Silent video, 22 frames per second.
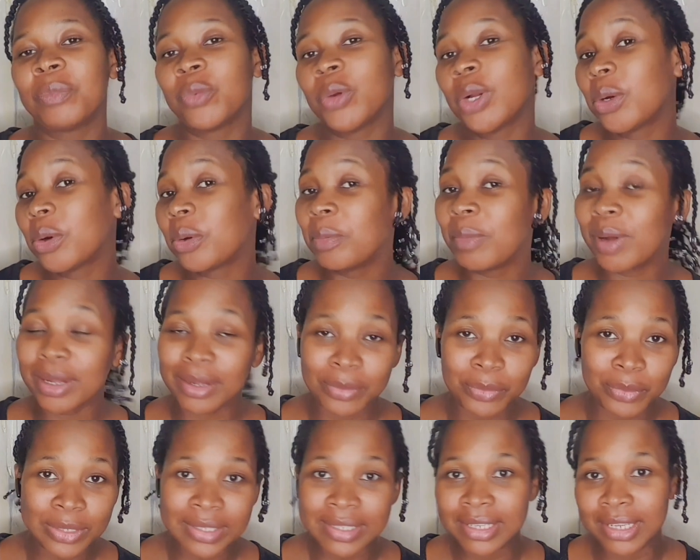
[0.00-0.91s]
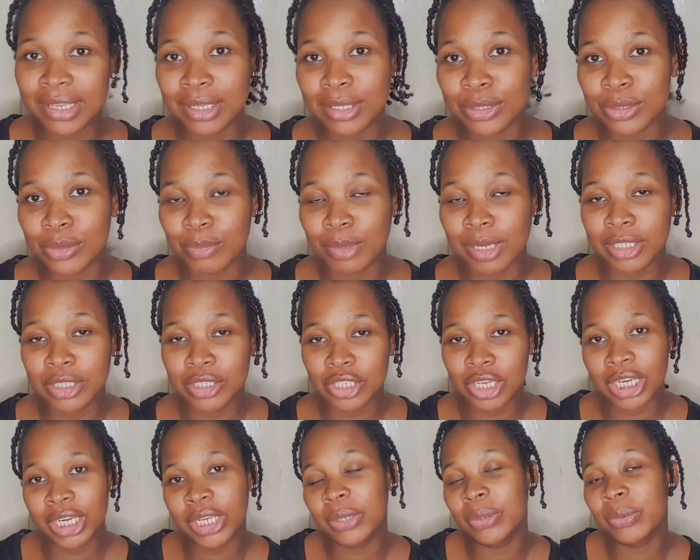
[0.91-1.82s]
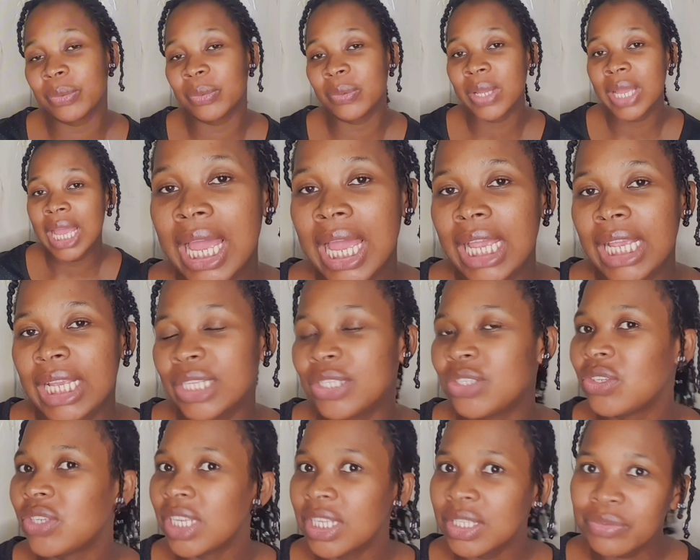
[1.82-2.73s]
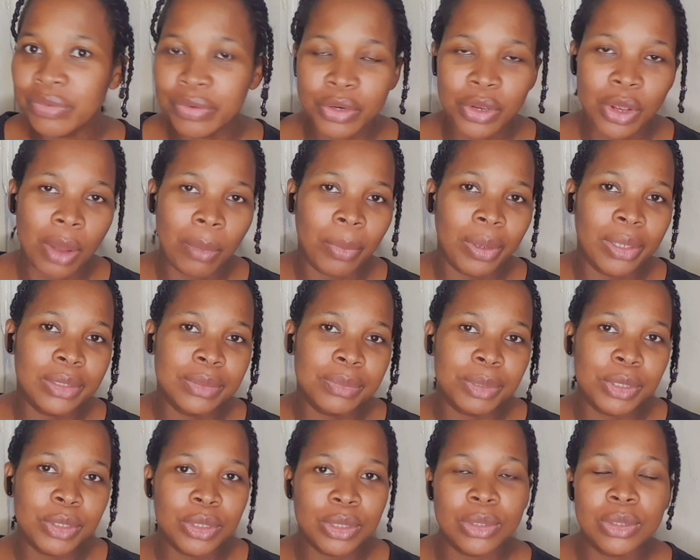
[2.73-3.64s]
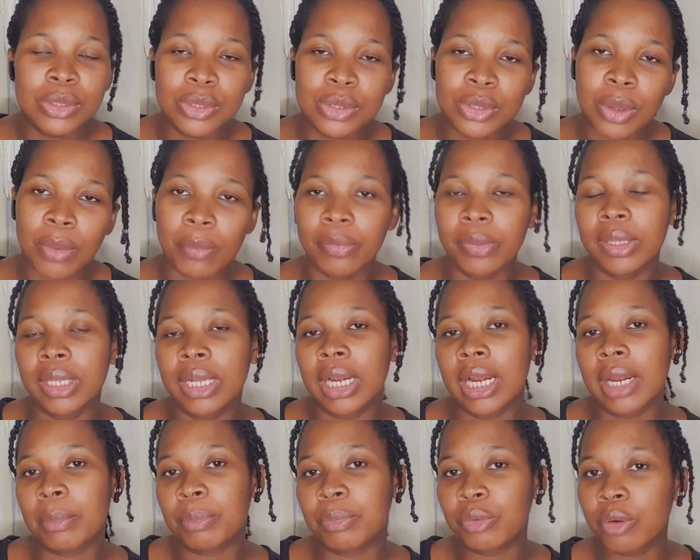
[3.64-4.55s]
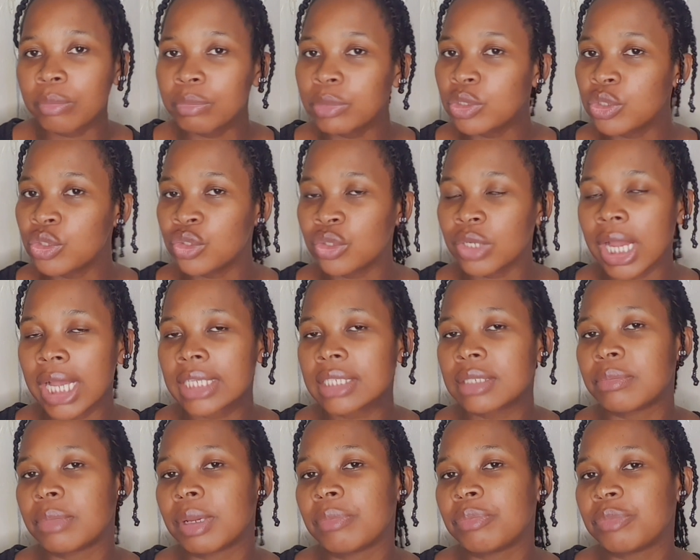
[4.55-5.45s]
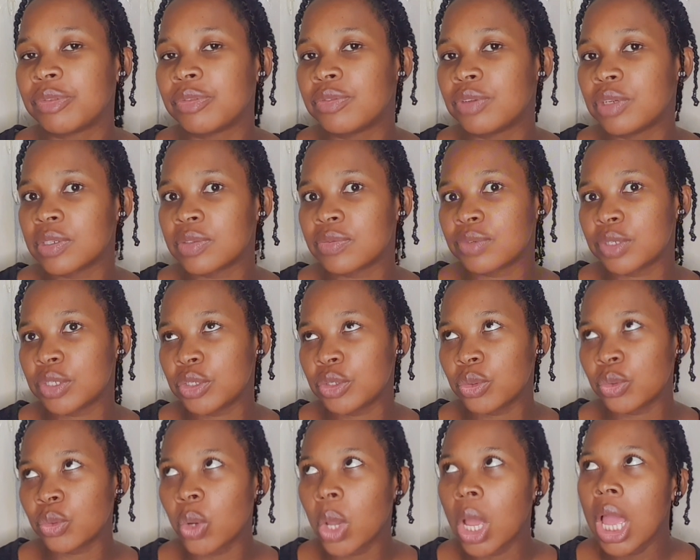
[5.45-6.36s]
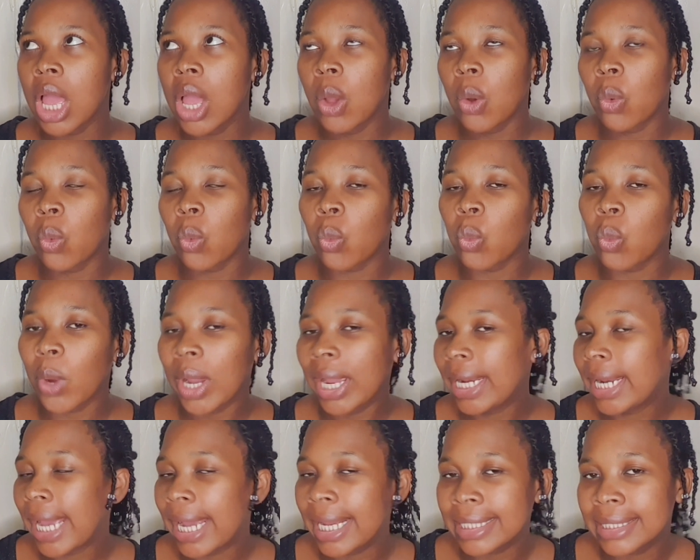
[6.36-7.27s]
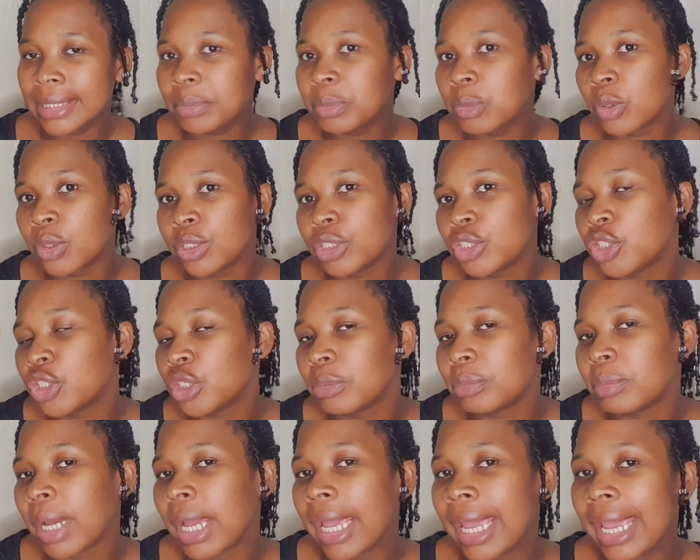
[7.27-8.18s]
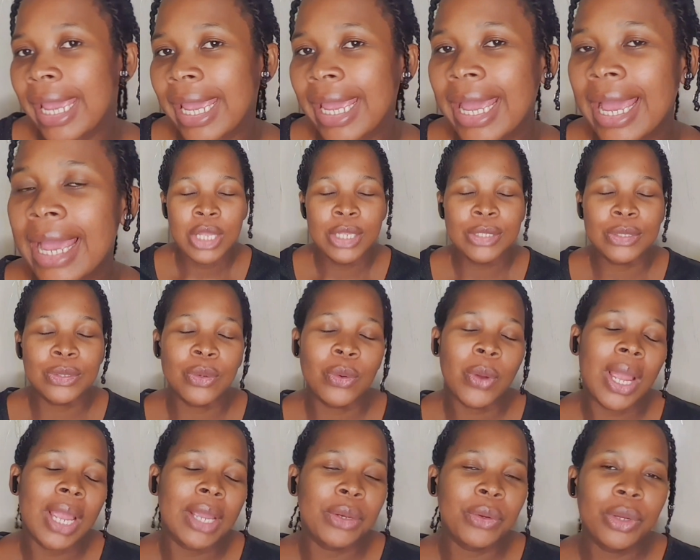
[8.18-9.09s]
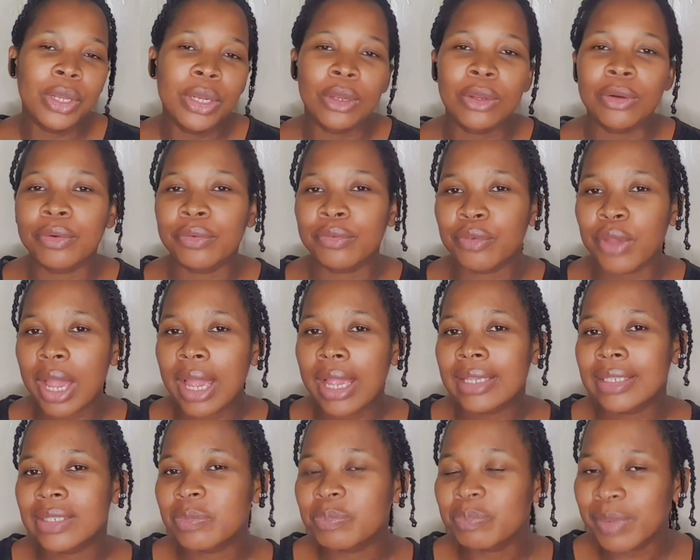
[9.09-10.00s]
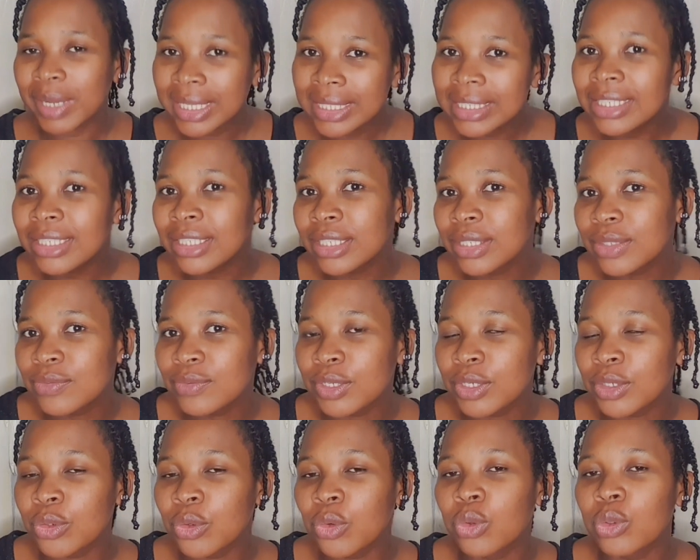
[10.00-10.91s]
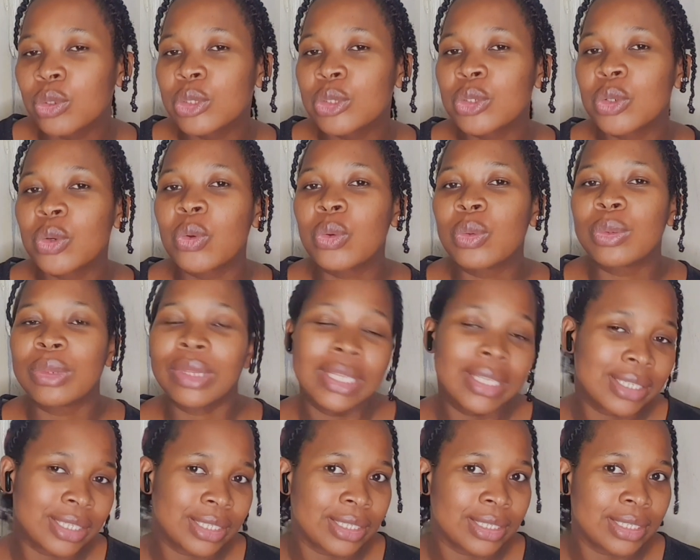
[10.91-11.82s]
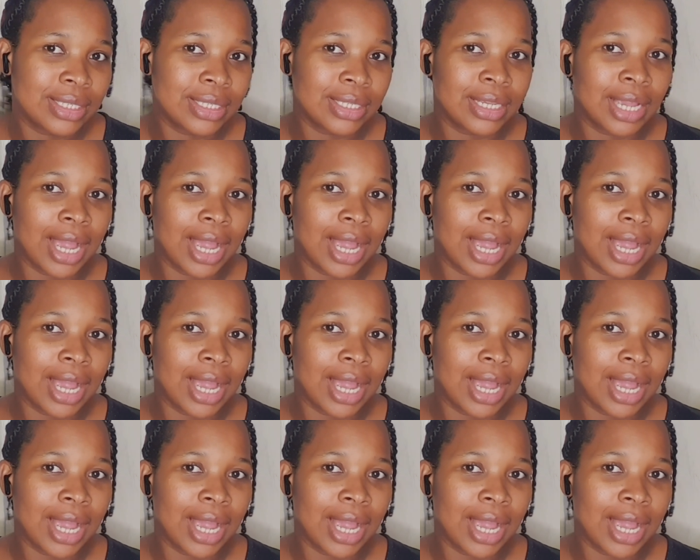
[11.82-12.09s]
welcome back once again to my channel. In today's video, I'm going to be doing something I promised you guys in my previous video when I deep condition my hair. So I know a lot of you are expecting this video, so this is it